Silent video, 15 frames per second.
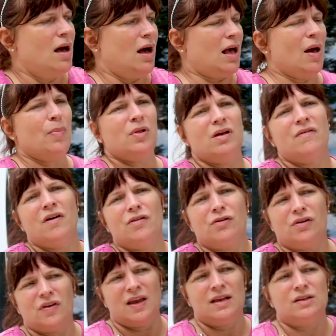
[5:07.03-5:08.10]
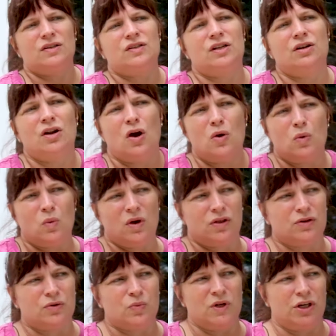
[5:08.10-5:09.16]
A couple of other things to note
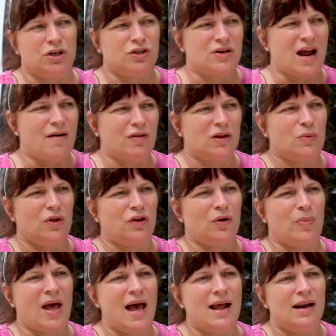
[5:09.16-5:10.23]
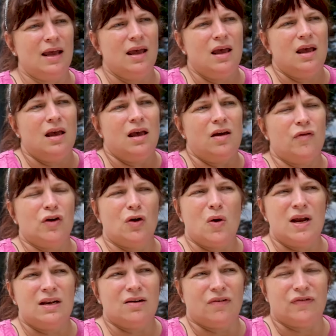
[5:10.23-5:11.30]
when you're traveling with your pet. If you're
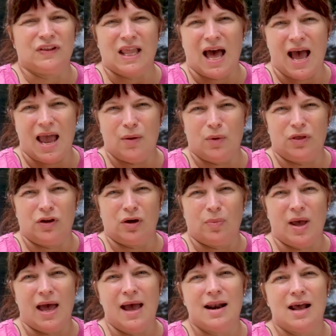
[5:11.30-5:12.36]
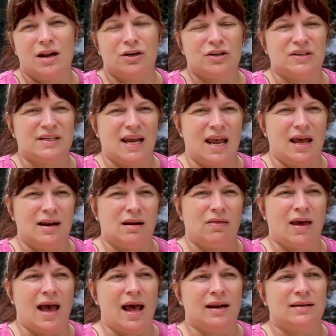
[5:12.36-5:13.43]
going to fly with your pet, understand
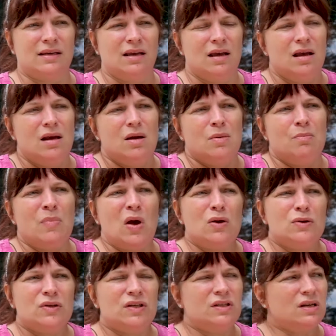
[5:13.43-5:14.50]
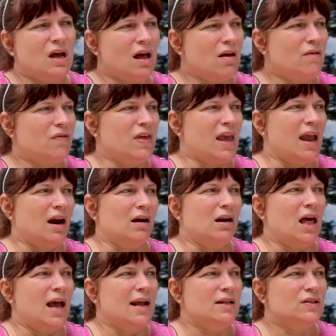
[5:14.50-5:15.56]
that most of the
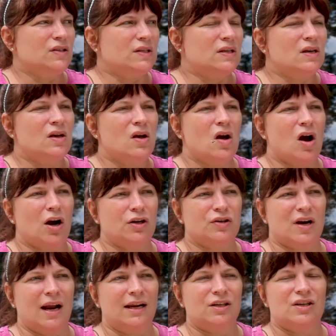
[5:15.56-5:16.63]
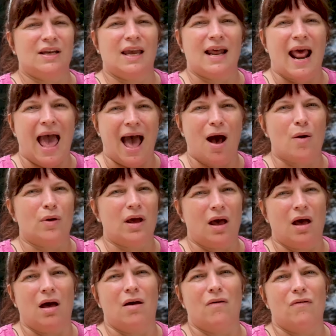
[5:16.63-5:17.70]
airlines are trying to get out
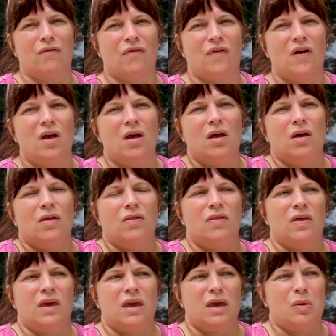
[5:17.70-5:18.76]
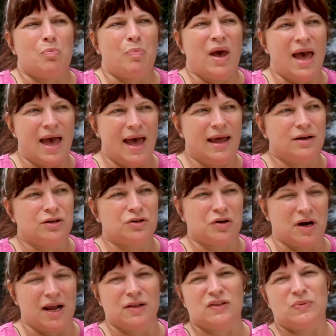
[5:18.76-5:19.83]
of the pet
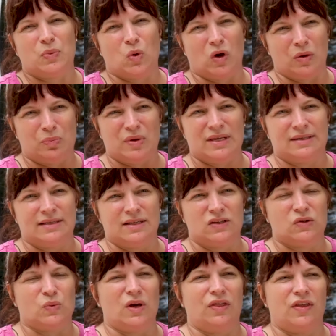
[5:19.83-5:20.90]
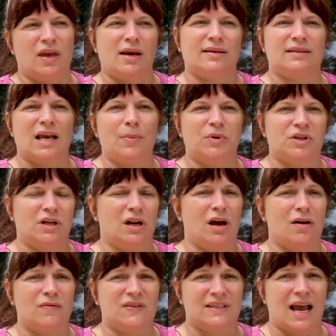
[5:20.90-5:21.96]
transport business, with the exception
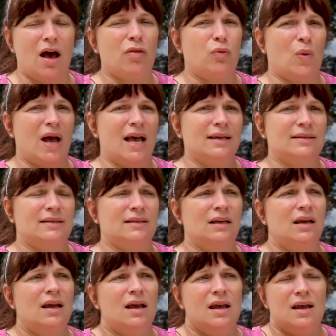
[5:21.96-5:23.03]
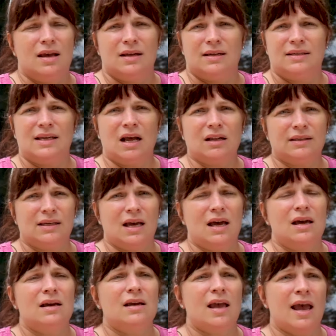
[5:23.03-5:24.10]
of Southwest,
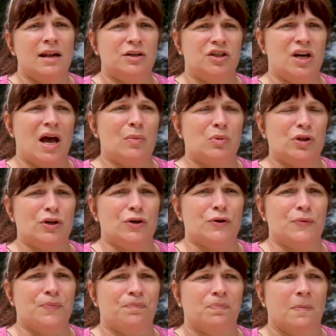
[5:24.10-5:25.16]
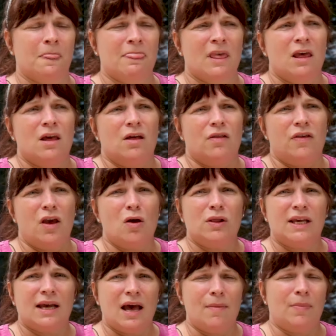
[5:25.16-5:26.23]
Delta, and JetBlue. The
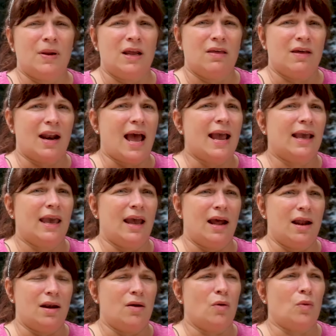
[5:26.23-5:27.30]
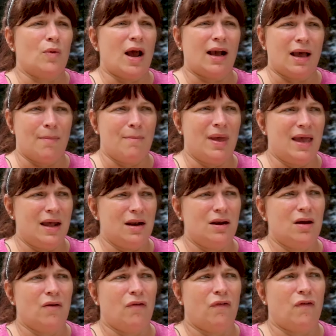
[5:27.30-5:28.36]
only company that I can
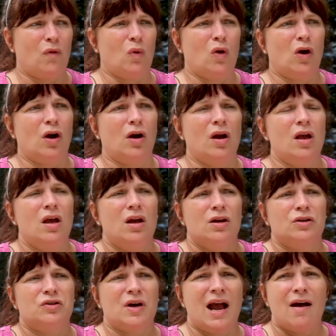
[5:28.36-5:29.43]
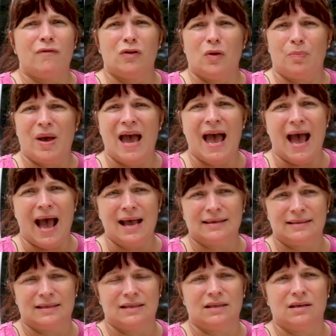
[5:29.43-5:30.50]
recommend for travel
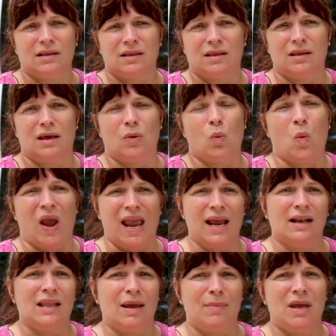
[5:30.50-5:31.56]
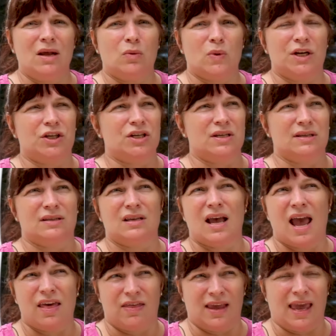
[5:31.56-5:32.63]
past the weight limit, which is
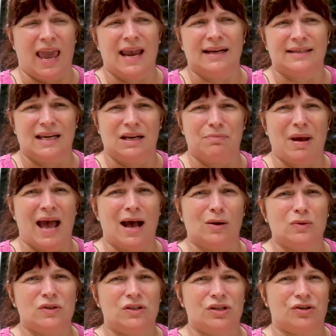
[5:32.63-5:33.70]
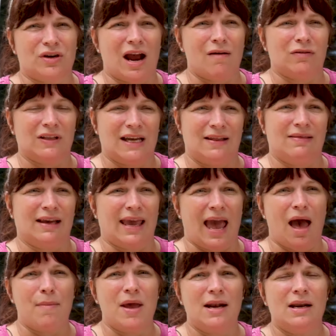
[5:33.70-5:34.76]
I think 18 pounds to travel in the
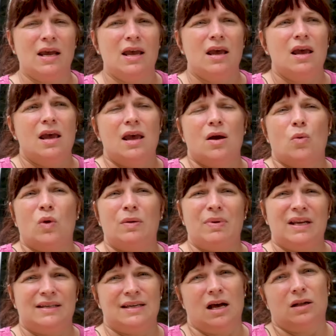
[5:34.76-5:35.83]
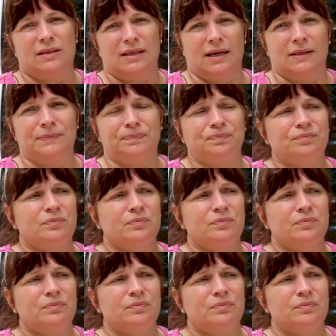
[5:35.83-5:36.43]
cabin, would be Delta.